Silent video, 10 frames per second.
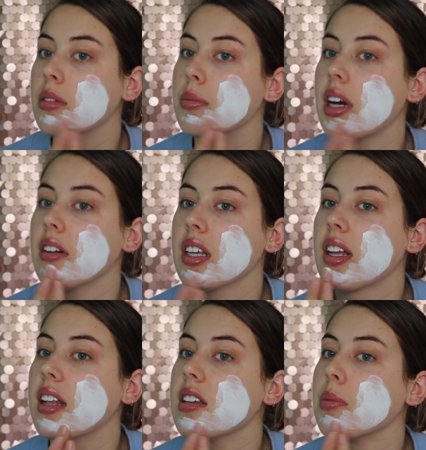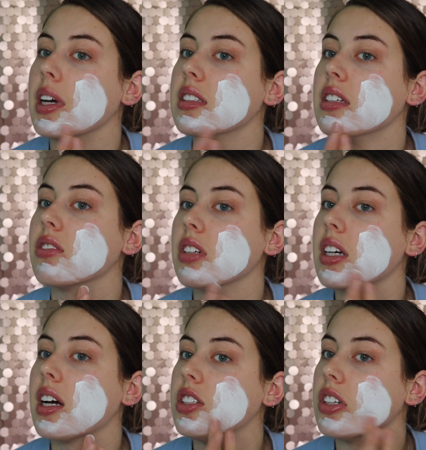But I really like this mask. It's really
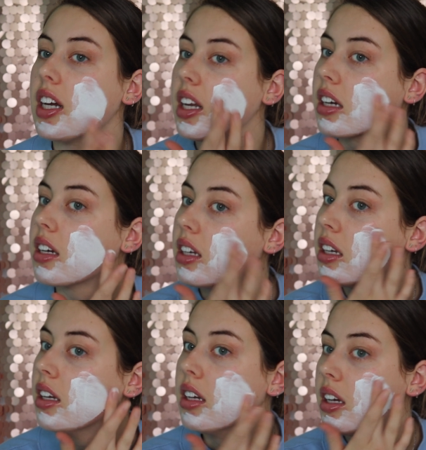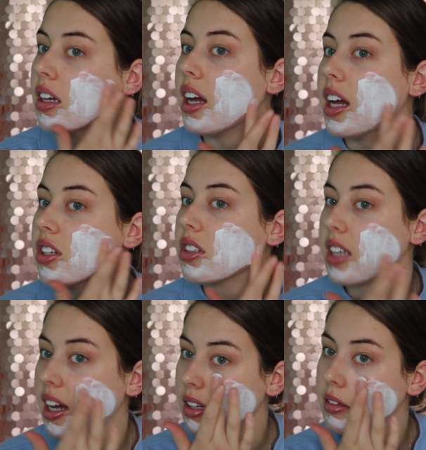hydrating and just
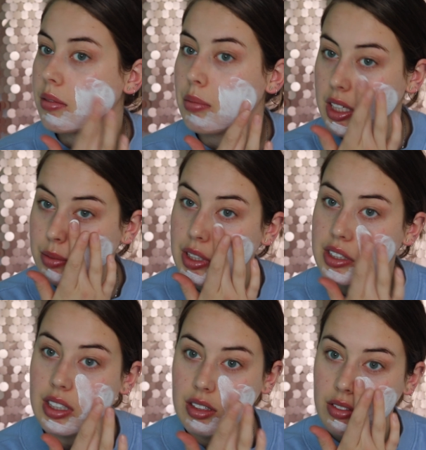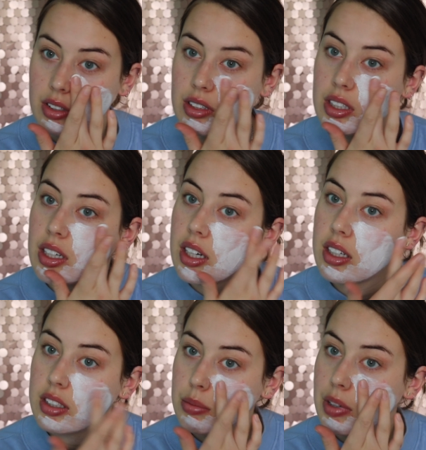like makes my skin feel really nice.